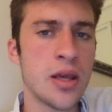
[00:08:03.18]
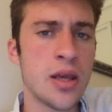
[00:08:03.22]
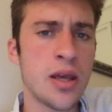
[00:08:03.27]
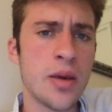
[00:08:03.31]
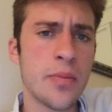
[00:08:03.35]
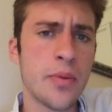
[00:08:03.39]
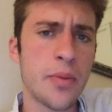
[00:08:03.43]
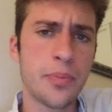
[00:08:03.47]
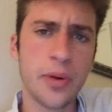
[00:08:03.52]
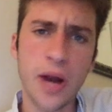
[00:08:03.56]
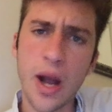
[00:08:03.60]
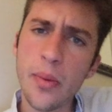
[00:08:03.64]

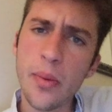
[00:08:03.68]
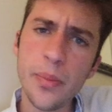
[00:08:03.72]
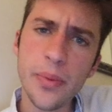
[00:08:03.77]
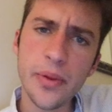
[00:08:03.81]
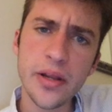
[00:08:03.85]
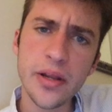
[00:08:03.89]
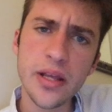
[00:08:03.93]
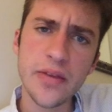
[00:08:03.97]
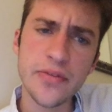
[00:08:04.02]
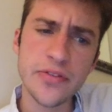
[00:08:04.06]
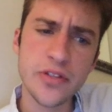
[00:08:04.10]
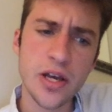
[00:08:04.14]
But
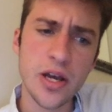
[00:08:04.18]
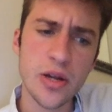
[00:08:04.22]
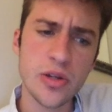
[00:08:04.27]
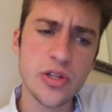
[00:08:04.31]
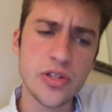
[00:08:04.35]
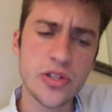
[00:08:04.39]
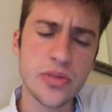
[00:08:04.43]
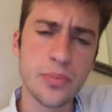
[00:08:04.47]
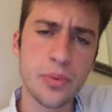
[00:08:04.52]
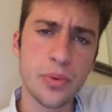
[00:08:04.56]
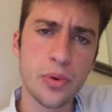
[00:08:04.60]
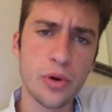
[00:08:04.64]
probability of touch
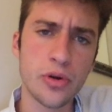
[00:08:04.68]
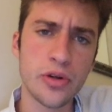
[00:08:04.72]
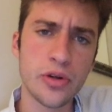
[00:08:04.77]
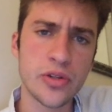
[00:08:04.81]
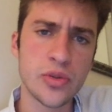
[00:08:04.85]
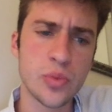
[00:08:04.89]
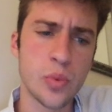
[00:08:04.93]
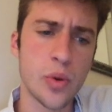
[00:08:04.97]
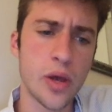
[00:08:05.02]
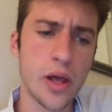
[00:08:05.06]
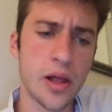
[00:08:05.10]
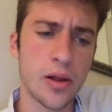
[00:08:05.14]
is important
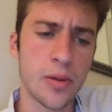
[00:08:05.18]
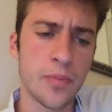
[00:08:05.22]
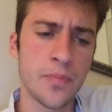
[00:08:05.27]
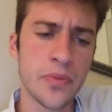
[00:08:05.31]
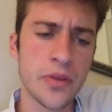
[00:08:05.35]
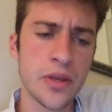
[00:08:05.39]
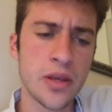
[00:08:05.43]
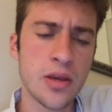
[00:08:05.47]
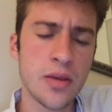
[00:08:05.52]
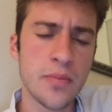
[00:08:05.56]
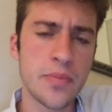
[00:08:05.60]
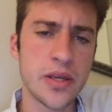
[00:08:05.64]
as well,
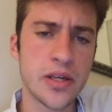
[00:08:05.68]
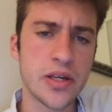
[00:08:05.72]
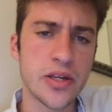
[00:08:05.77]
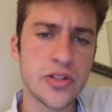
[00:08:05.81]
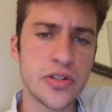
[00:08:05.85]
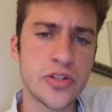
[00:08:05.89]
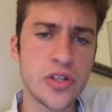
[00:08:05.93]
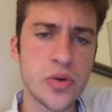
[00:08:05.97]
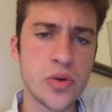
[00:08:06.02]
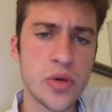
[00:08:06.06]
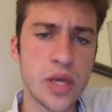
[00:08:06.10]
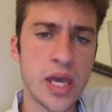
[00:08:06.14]

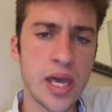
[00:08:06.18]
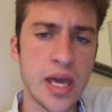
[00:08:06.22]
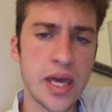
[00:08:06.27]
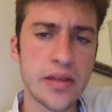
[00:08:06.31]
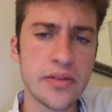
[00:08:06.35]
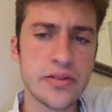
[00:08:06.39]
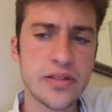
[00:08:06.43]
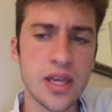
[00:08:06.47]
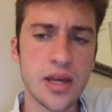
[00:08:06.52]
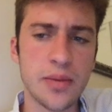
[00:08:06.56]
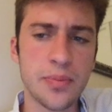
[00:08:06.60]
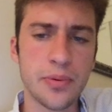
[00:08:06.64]
because you can
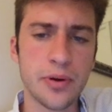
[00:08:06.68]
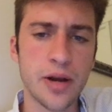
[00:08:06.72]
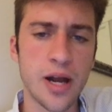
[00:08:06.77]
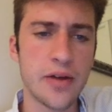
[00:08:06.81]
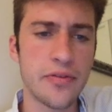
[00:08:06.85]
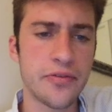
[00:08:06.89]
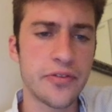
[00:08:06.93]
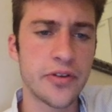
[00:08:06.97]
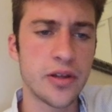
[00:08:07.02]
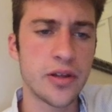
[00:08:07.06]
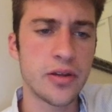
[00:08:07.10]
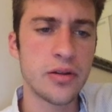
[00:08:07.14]
take
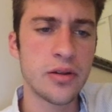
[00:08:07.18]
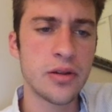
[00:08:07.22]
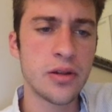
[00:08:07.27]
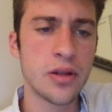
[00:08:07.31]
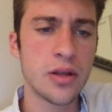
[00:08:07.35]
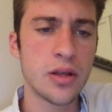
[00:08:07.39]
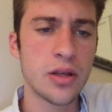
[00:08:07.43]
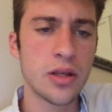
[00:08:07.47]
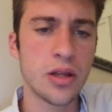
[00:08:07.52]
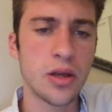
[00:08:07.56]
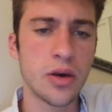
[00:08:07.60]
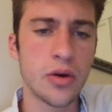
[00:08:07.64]
profit,
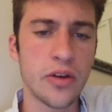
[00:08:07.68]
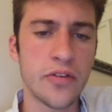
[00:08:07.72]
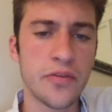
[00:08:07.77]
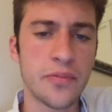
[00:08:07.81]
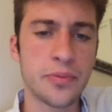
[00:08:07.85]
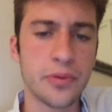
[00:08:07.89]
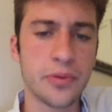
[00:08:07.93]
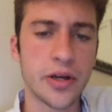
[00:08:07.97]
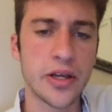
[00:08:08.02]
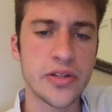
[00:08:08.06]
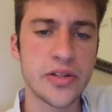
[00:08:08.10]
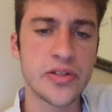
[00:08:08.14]
you know, if
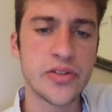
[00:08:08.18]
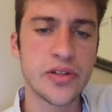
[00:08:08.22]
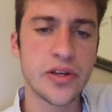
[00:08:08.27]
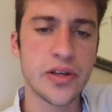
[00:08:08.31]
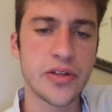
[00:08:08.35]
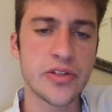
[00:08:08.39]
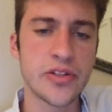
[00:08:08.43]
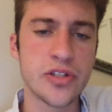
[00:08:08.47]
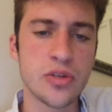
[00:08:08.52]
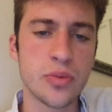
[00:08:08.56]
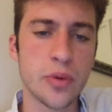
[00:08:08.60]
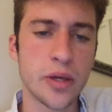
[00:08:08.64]
price
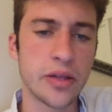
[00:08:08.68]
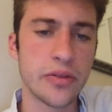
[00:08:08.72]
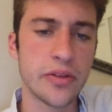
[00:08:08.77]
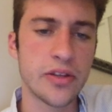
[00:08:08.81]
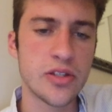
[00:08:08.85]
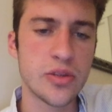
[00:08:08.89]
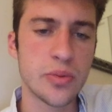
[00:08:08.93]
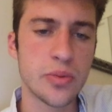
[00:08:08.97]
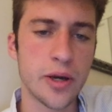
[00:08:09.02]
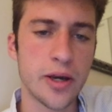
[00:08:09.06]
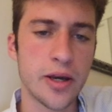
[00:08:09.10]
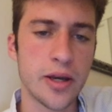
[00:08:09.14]
does swing
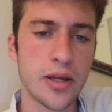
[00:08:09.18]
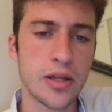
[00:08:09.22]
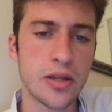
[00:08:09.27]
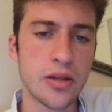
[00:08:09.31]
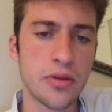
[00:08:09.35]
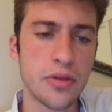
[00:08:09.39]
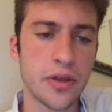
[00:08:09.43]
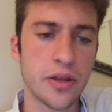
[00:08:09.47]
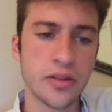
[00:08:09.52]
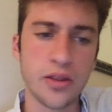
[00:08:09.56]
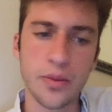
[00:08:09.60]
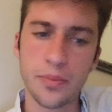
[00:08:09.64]
this way and you
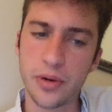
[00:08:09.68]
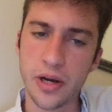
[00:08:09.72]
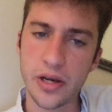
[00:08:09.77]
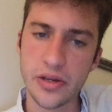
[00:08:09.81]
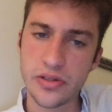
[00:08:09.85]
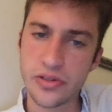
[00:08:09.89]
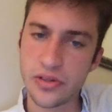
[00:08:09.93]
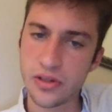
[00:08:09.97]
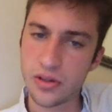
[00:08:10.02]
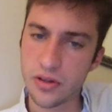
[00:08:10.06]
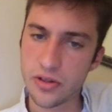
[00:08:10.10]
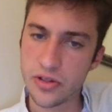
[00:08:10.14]
think the price
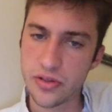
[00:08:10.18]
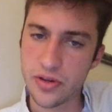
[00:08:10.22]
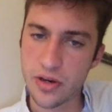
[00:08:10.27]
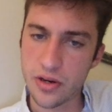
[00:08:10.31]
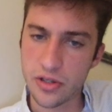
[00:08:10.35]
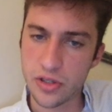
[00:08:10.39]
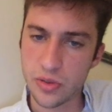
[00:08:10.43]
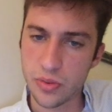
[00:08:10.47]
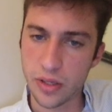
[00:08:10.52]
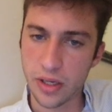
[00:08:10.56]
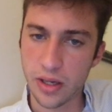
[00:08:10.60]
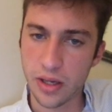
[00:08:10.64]
is going to start
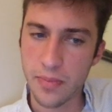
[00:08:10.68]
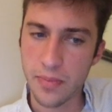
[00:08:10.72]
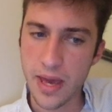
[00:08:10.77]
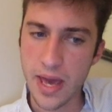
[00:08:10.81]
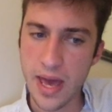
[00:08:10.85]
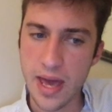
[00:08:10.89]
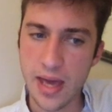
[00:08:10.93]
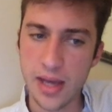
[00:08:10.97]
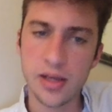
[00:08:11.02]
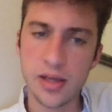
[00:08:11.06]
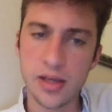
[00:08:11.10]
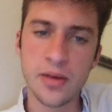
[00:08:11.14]
swinging
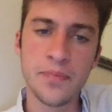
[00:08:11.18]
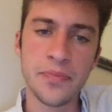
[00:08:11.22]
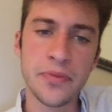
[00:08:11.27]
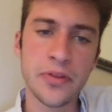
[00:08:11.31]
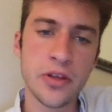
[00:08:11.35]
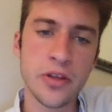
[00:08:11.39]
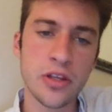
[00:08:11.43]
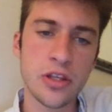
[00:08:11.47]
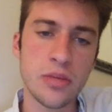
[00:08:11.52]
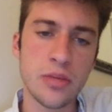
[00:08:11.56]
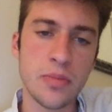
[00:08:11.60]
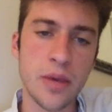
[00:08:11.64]
back,
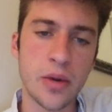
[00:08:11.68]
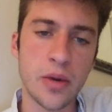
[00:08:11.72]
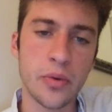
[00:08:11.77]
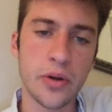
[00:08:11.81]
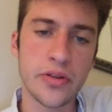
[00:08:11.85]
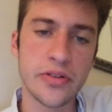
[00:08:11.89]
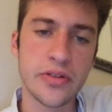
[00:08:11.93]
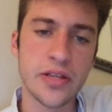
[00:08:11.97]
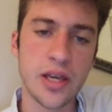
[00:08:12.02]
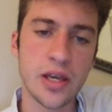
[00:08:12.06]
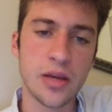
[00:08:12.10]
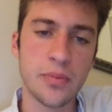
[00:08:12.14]
you may want
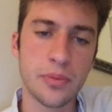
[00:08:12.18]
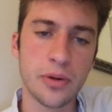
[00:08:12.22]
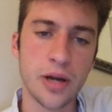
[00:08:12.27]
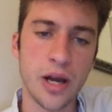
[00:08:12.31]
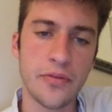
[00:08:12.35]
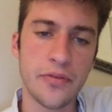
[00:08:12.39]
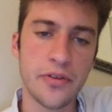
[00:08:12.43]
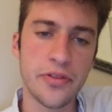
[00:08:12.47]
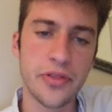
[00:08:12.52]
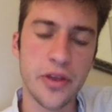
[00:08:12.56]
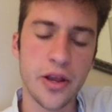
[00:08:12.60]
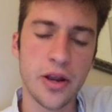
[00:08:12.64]
to take
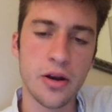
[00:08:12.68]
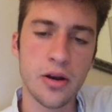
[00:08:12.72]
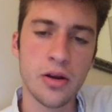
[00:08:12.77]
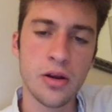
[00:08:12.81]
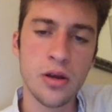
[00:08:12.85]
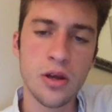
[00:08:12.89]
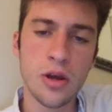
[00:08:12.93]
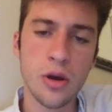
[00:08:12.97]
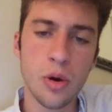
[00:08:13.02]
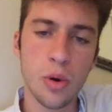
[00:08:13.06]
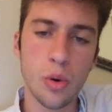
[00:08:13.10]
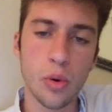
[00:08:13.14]
profit there.
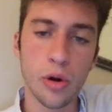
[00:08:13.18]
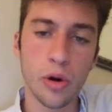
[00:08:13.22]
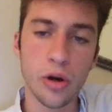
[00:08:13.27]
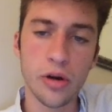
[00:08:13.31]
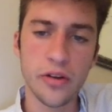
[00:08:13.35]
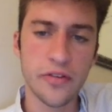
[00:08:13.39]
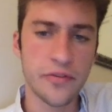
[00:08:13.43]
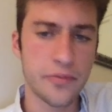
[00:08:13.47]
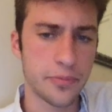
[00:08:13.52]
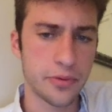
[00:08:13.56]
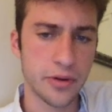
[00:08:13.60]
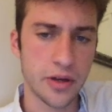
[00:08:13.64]
Or
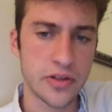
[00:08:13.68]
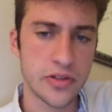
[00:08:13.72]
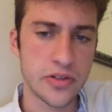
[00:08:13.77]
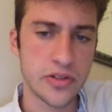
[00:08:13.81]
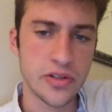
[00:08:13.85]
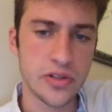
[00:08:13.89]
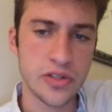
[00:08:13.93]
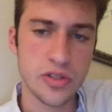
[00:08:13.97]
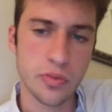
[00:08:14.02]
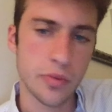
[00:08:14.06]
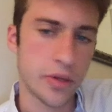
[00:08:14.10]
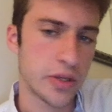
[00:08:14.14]
if price
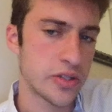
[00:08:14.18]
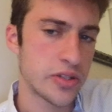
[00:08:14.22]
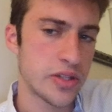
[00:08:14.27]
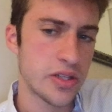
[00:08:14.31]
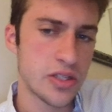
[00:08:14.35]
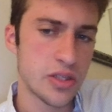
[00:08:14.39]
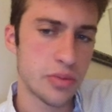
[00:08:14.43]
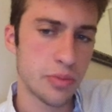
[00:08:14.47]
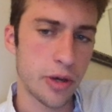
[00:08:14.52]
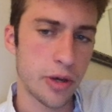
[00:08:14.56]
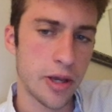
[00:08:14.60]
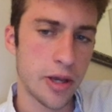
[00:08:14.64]
just swings
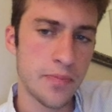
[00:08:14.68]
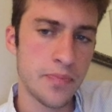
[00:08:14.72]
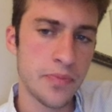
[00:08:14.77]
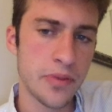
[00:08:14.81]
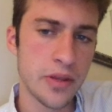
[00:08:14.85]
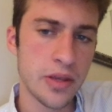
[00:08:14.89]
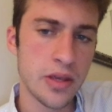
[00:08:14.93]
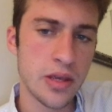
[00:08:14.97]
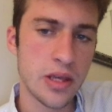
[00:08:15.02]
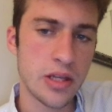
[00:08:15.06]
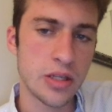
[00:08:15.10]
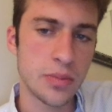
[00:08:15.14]
this way
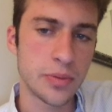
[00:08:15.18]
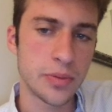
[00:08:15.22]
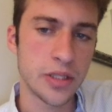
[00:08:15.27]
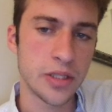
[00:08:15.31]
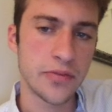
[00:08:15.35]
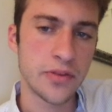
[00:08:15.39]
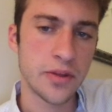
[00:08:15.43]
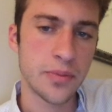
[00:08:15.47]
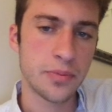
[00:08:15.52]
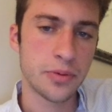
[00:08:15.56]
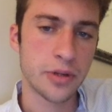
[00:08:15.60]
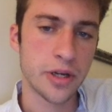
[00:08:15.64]
and you believe
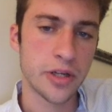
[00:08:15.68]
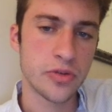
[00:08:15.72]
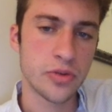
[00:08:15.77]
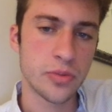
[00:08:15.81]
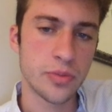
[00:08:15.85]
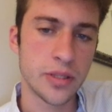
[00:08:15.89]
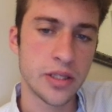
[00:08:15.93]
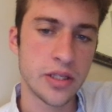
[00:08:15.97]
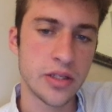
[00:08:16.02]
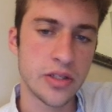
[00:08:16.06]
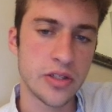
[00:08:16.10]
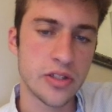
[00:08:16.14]
the price will
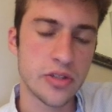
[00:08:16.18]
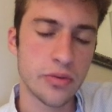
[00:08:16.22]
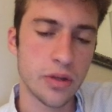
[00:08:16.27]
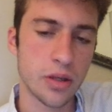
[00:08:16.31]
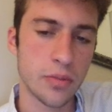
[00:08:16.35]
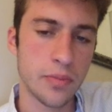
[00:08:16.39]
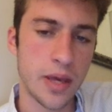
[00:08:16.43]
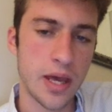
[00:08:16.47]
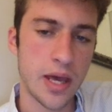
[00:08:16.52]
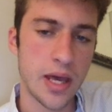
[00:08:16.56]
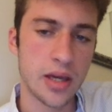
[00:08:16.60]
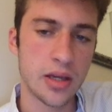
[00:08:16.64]
begin to swing
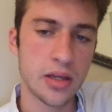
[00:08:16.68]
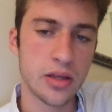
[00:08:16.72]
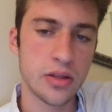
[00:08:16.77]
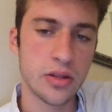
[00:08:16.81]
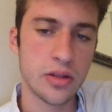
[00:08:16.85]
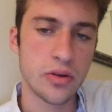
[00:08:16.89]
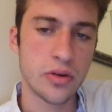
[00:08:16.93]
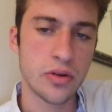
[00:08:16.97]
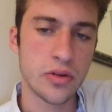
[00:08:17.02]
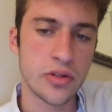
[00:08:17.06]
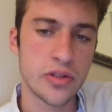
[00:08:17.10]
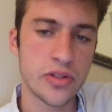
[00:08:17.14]
back, you
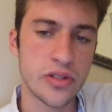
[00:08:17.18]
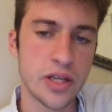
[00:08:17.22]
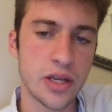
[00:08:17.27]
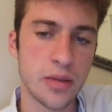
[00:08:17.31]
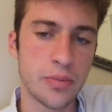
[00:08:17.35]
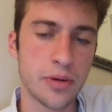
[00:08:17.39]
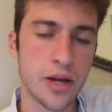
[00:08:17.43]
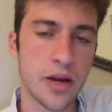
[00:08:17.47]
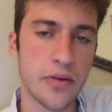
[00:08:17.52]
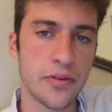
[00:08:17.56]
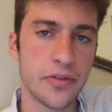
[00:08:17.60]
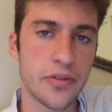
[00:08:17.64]
could just take
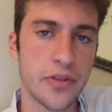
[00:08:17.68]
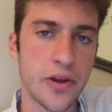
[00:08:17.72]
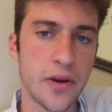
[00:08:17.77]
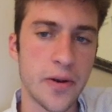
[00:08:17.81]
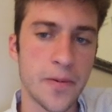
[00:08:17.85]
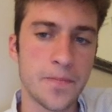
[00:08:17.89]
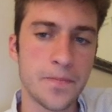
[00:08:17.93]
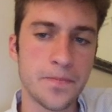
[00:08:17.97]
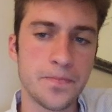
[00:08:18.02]
profit there.